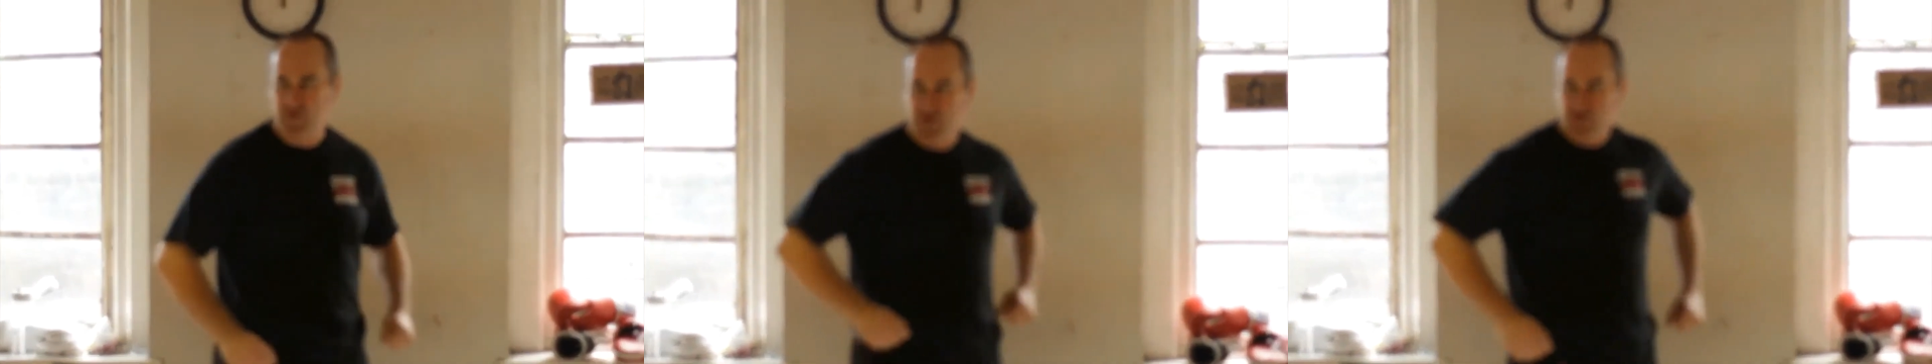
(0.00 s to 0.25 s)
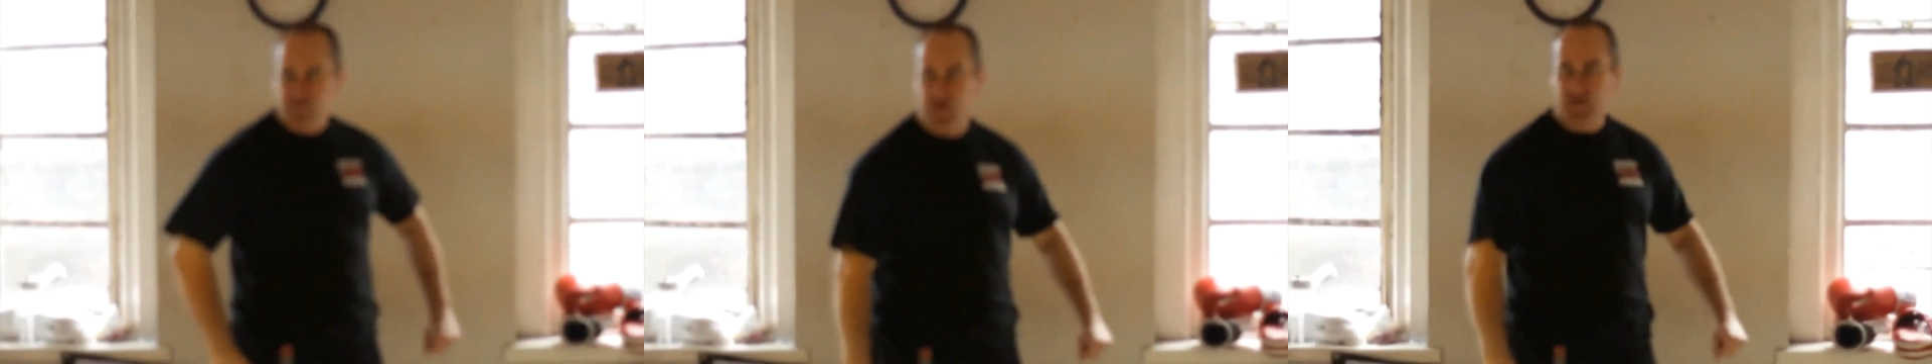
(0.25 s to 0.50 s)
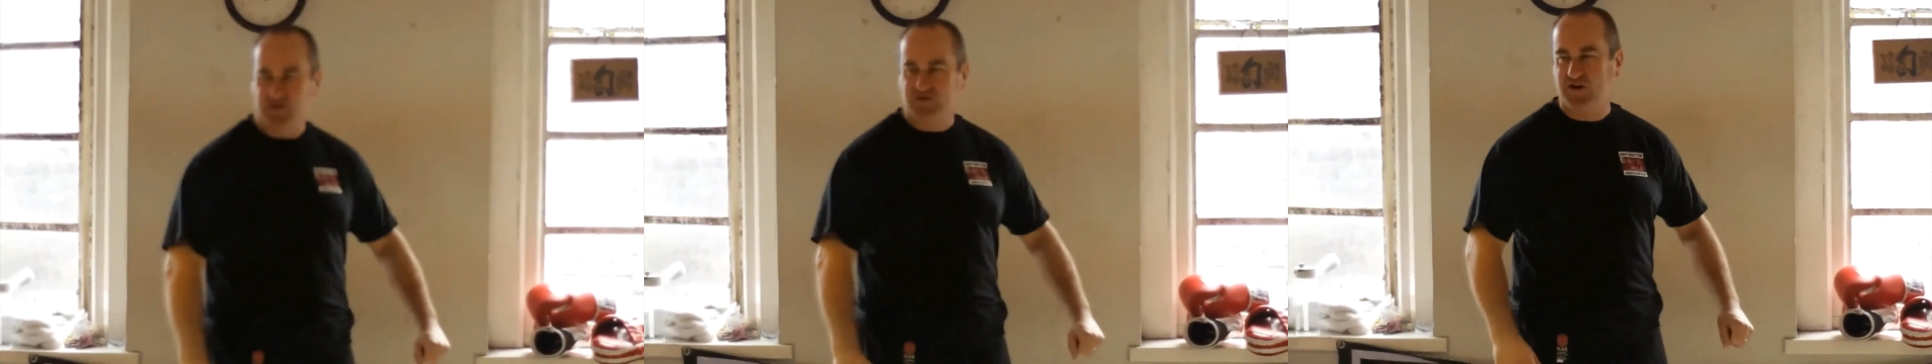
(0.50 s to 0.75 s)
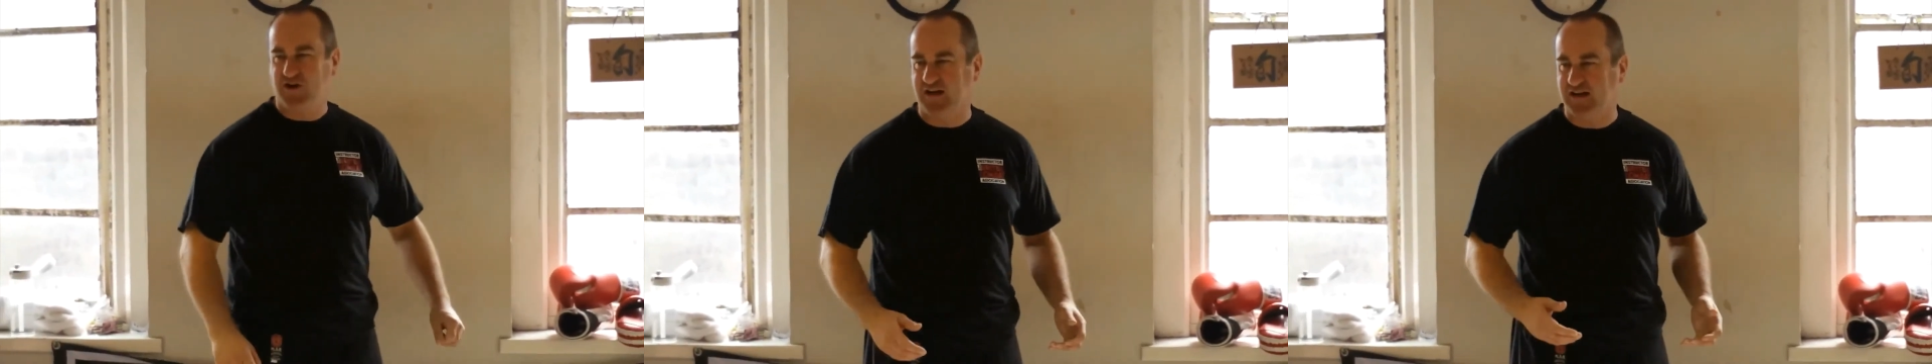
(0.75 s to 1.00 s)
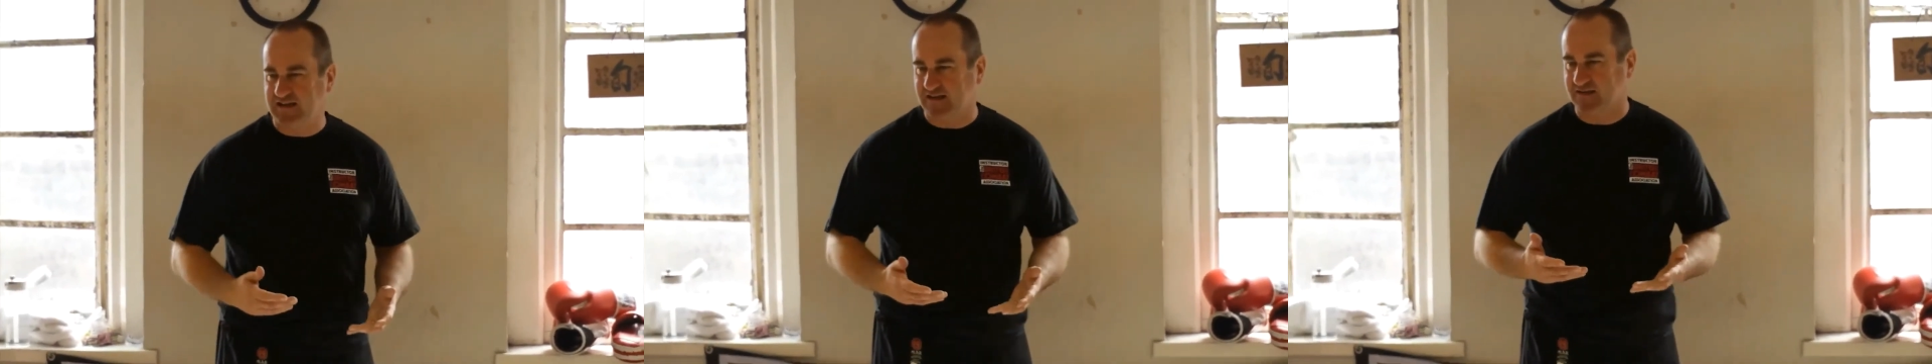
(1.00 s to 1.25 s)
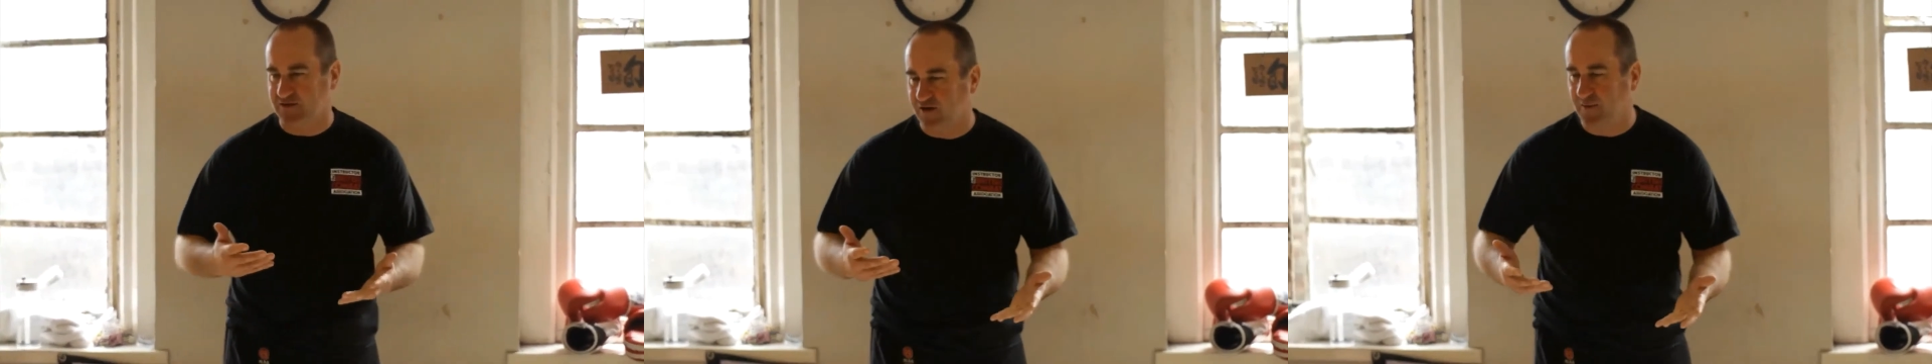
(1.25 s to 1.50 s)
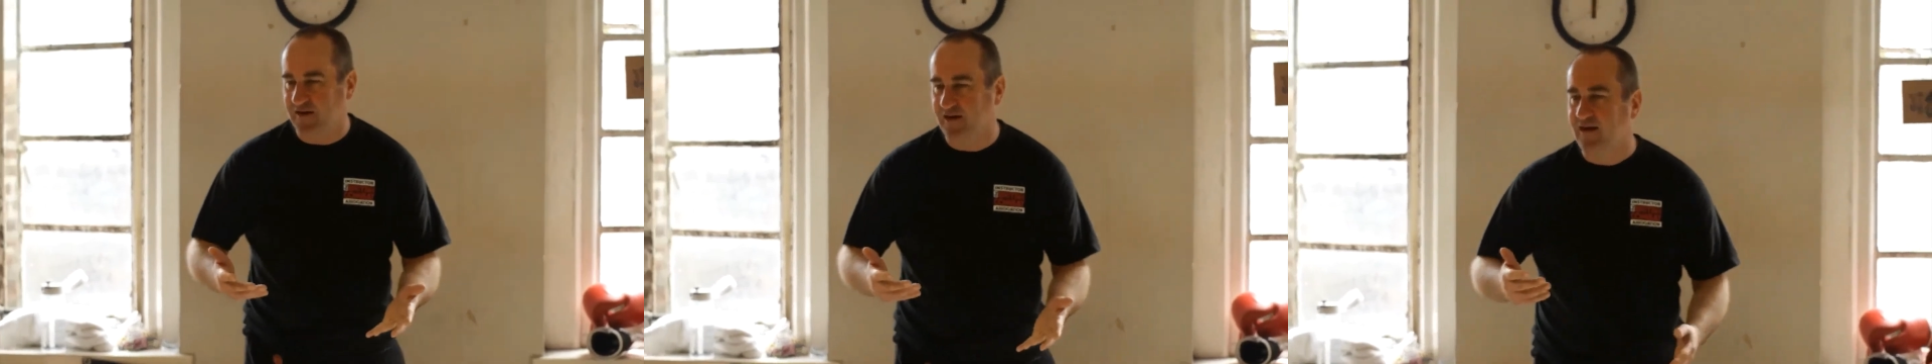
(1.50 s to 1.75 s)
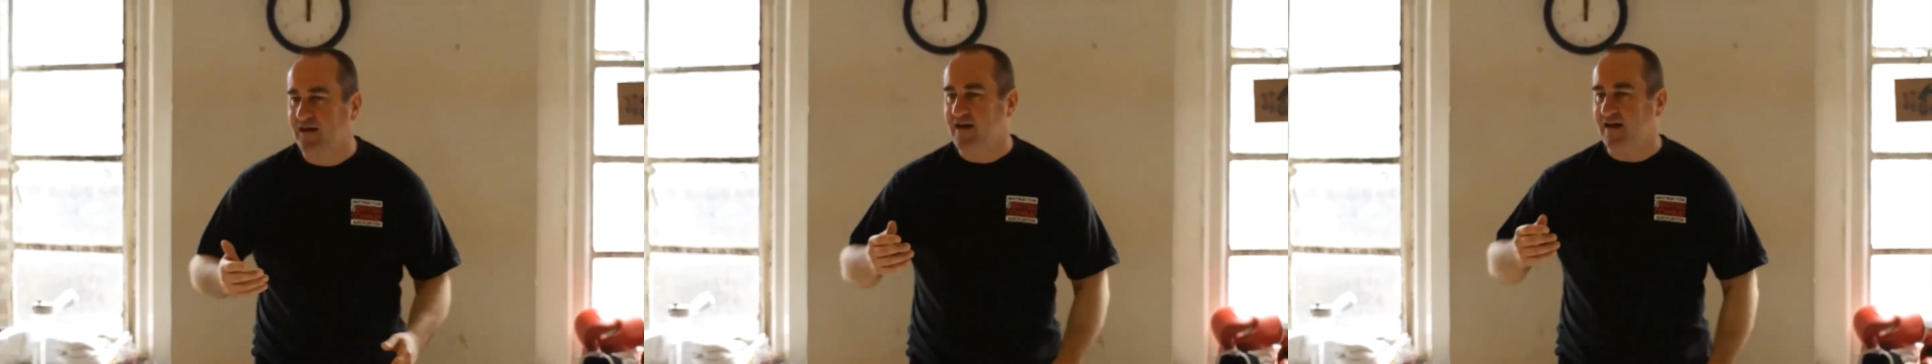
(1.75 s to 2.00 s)
Fear does not exist. You know what I mean?
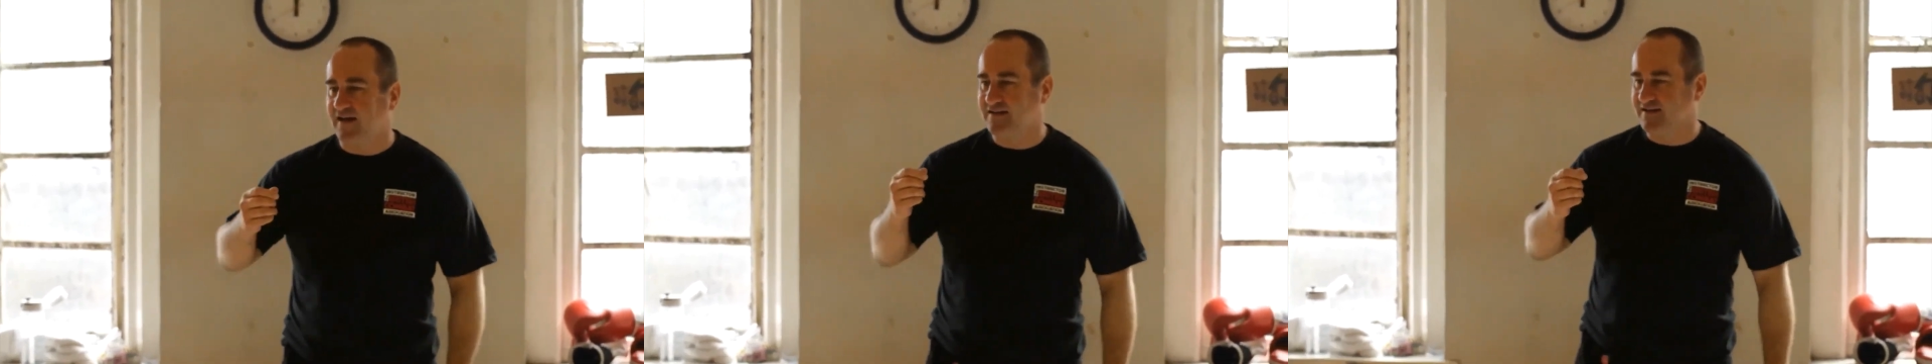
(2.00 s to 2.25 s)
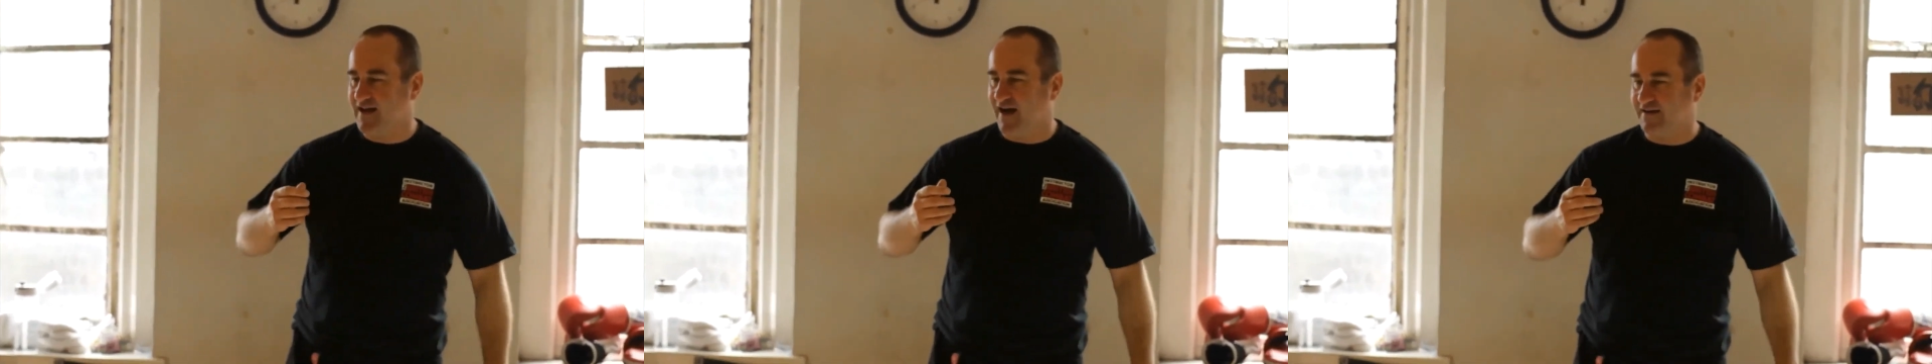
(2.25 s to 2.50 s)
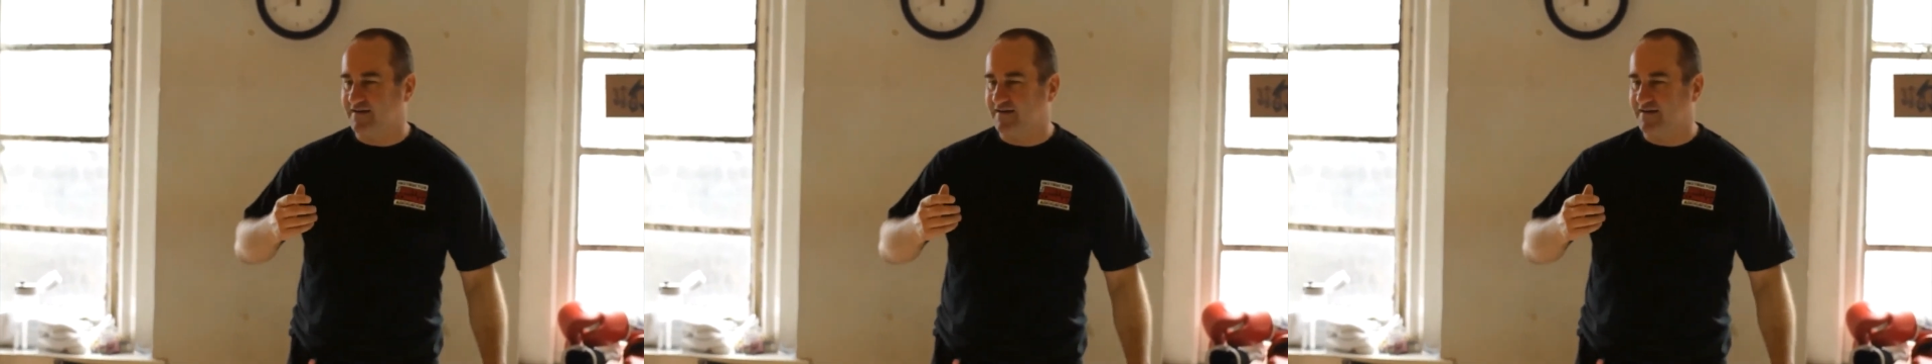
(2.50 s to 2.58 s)
It's that